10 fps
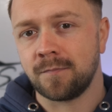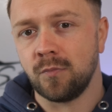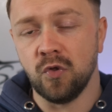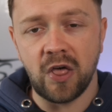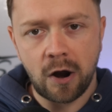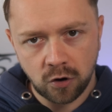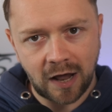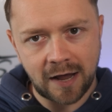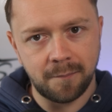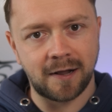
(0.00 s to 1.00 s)
Their
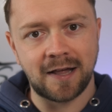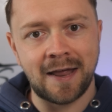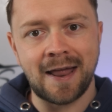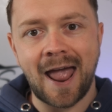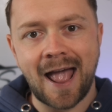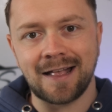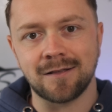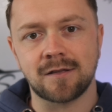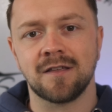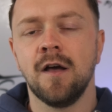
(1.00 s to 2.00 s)
liability
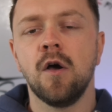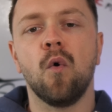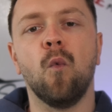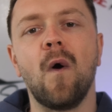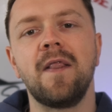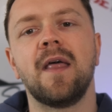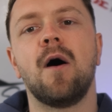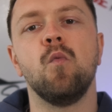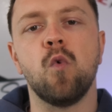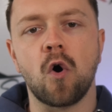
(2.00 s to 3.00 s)
ends when
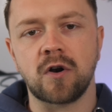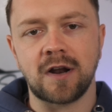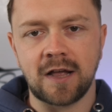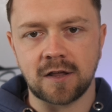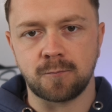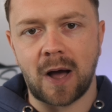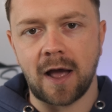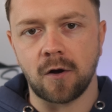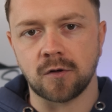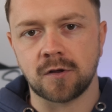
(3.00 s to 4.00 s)
that warranty
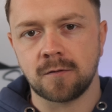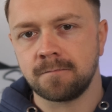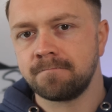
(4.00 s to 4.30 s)
expires.